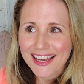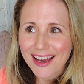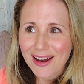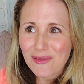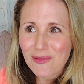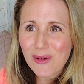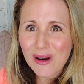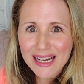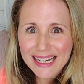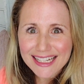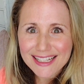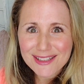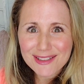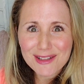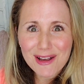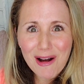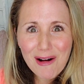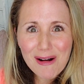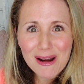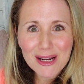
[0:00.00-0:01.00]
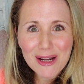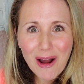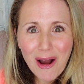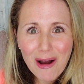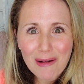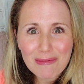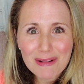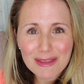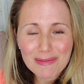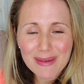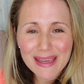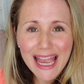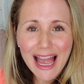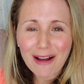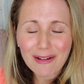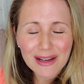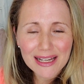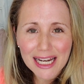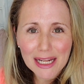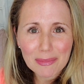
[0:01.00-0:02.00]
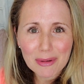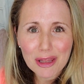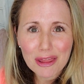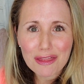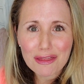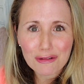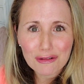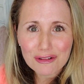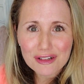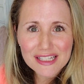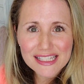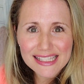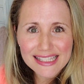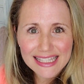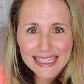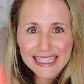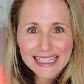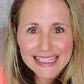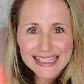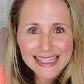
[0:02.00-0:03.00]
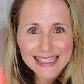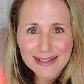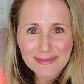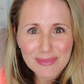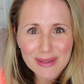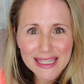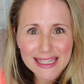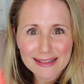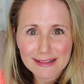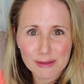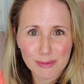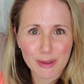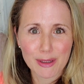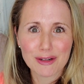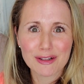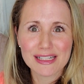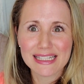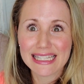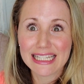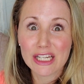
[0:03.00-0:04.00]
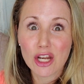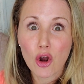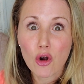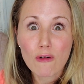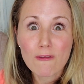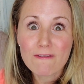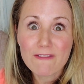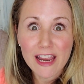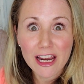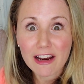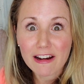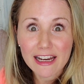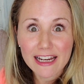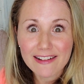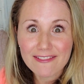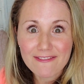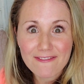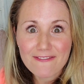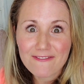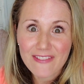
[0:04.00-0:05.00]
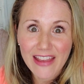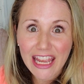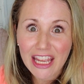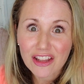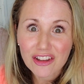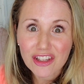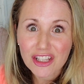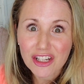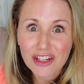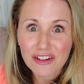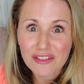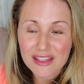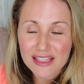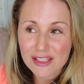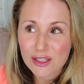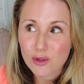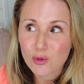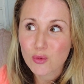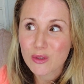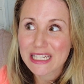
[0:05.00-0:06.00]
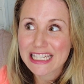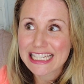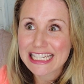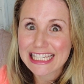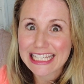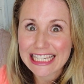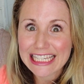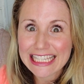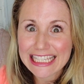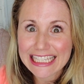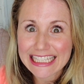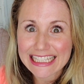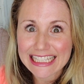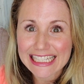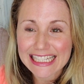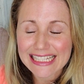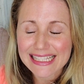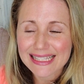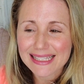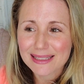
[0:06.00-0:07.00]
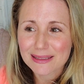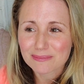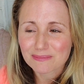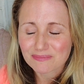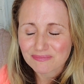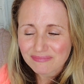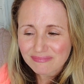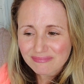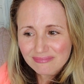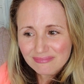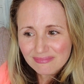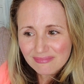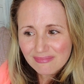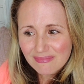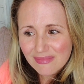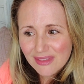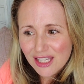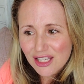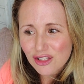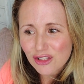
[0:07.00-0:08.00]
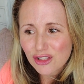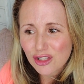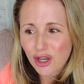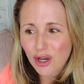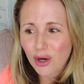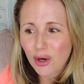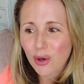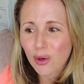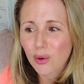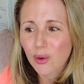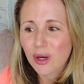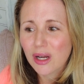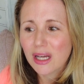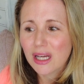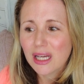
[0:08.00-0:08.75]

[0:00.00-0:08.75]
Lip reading: What is going on with me? How can I be 36 and be experiencing ovarian failure? This is ridiculous. So